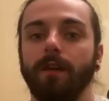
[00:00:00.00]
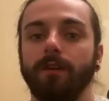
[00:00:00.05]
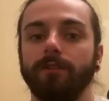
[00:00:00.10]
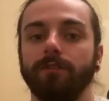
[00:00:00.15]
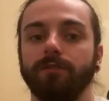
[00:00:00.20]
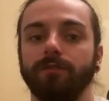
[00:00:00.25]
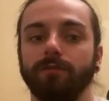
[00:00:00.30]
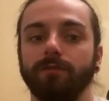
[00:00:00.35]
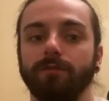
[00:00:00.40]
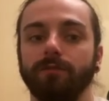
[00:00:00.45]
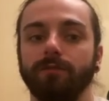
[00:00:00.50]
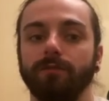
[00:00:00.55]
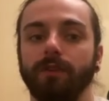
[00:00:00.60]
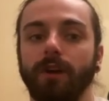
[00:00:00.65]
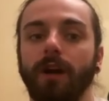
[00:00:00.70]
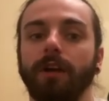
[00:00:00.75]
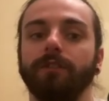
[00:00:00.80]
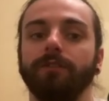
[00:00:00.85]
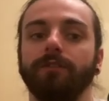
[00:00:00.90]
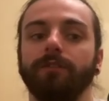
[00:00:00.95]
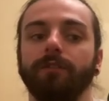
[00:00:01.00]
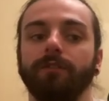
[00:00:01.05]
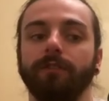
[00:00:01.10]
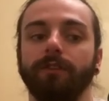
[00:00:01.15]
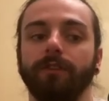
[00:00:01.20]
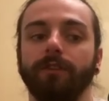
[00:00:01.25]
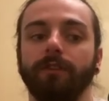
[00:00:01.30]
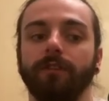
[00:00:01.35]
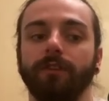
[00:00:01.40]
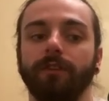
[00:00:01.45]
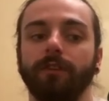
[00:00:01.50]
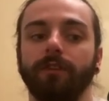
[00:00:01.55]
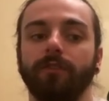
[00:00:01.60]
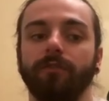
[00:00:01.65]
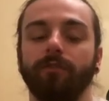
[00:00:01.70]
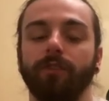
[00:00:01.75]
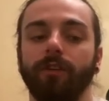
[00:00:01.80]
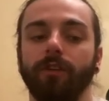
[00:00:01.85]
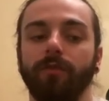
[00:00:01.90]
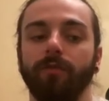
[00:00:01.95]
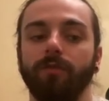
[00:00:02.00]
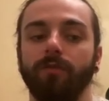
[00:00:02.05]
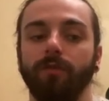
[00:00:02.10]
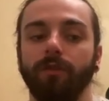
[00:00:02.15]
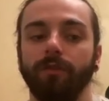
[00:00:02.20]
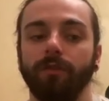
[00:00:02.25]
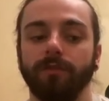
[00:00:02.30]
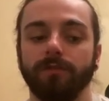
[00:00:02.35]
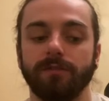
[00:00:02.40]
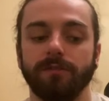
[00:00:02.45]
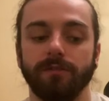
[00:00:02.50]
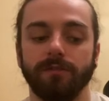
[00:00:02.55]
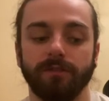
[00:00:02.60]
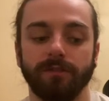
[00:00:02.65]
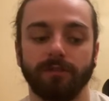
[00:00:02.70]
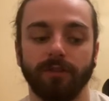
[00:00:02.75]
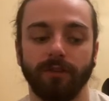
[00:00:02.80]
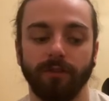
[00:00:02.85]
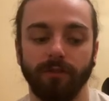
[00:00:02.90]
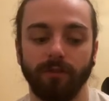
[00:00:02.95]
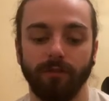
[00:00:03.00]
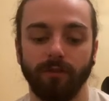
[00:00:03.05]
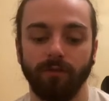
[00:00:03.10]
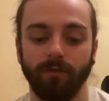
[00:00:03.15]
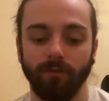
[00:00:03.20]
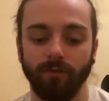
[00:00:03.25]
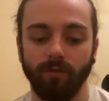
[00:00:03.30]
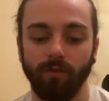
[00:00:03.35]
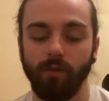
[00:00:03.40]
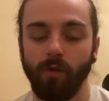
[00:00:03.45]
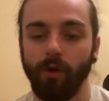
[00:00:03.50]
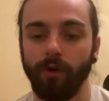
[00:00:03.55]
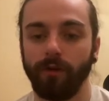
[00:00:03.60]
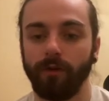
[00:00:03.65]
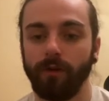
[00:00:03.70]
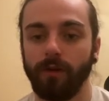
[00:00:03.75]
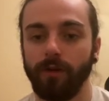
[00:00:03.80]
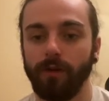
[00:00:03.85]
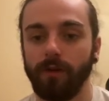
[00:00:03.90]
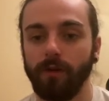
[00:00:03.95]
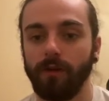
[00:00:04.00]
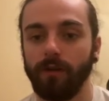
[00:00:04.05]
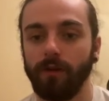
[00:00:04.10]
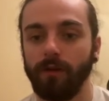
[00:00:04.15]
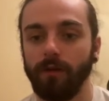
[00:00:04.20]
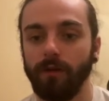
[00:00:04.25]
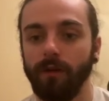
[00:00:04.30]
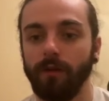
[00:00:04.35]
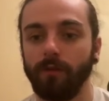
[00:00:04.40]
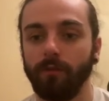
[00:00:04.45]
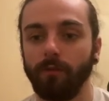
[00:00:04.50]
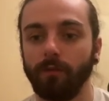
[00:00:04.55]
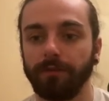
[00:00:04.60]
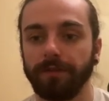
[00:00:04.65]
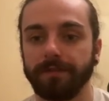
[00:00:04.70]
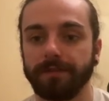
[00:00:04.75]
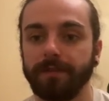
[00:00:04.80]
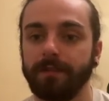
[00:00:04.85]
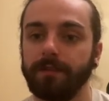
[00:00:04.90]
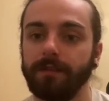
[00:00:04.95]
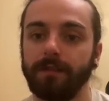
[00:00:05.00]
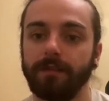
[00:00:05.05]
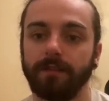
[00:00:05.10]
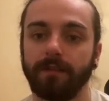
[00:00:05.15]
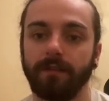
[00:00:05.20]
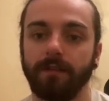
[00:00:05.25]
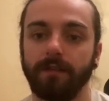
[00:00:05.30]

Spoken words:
So instantly you're thinking, right, what does the son want and what does he need?